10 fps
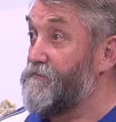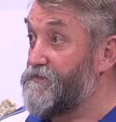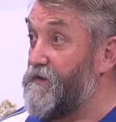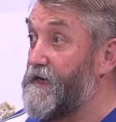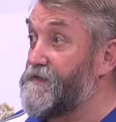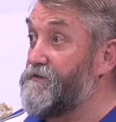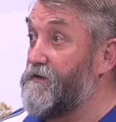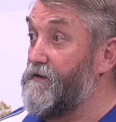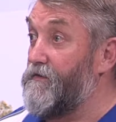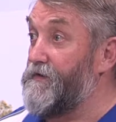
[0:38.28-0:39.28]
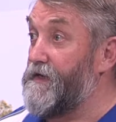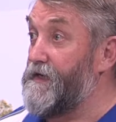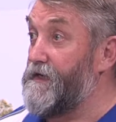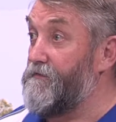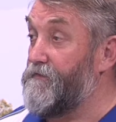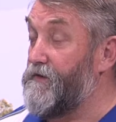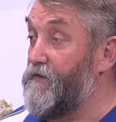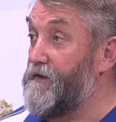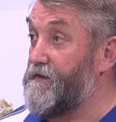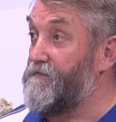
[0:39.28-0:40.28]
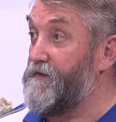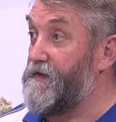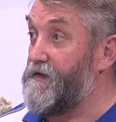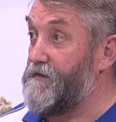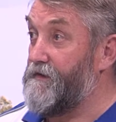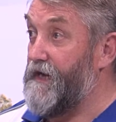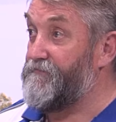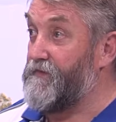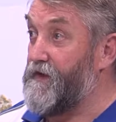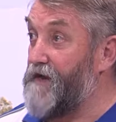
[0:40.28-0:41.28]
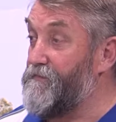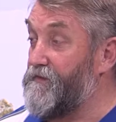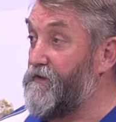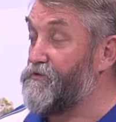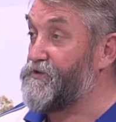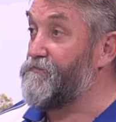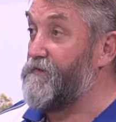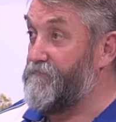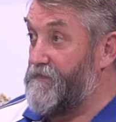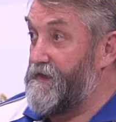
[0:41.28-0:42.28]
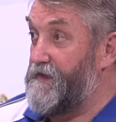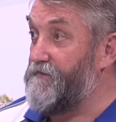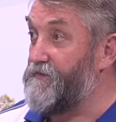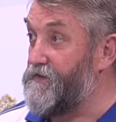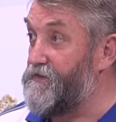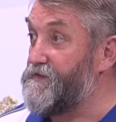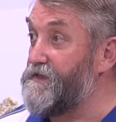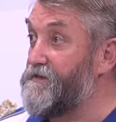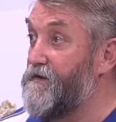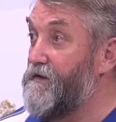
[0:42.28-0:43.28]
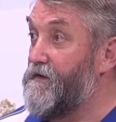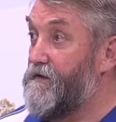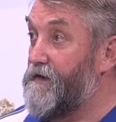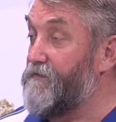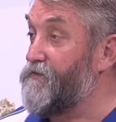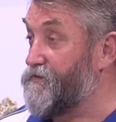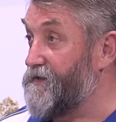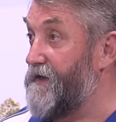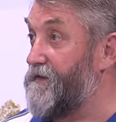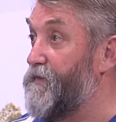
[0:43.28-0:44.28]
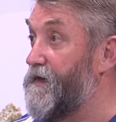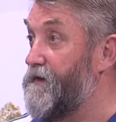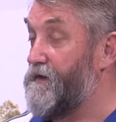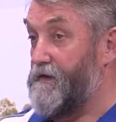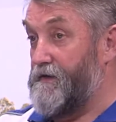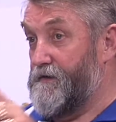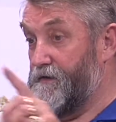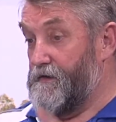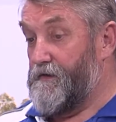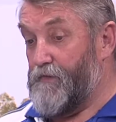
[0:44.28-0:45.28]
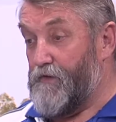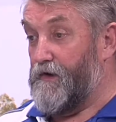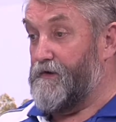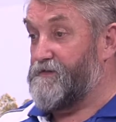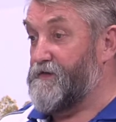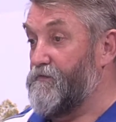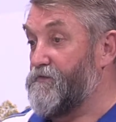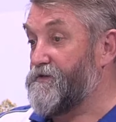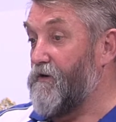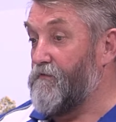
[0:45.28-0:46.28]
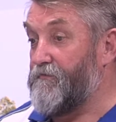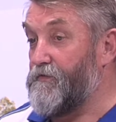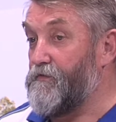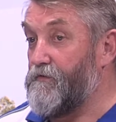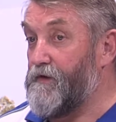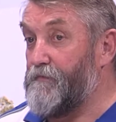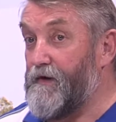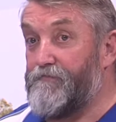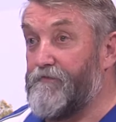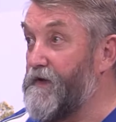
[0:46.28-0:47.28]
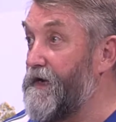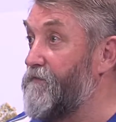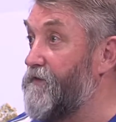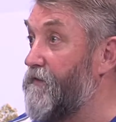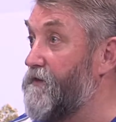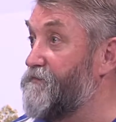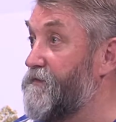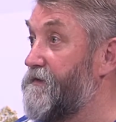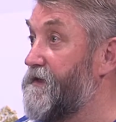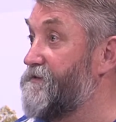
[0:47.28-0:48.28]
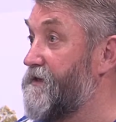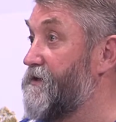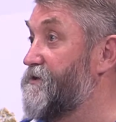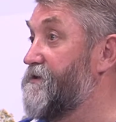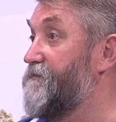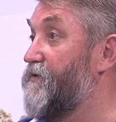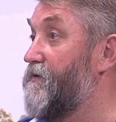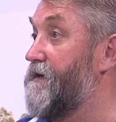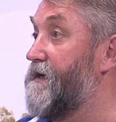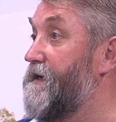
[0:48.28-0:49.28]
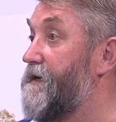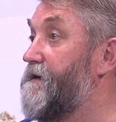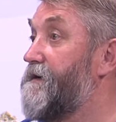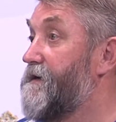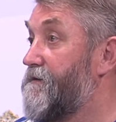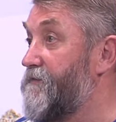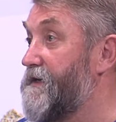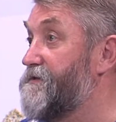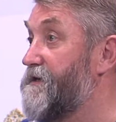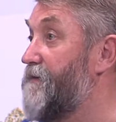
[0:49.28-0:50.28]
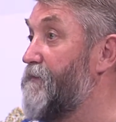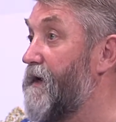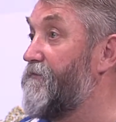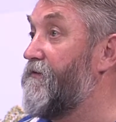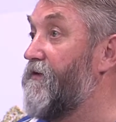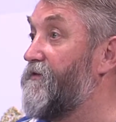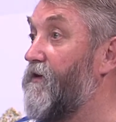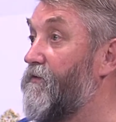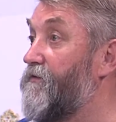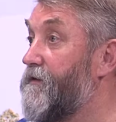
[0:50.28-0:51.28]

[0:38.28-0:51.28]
was raised on the night at the after the game at the auction of the Guernseys, and of course they had the big one that sold for about $1,500 with the signatures of all the VC and military cross holders.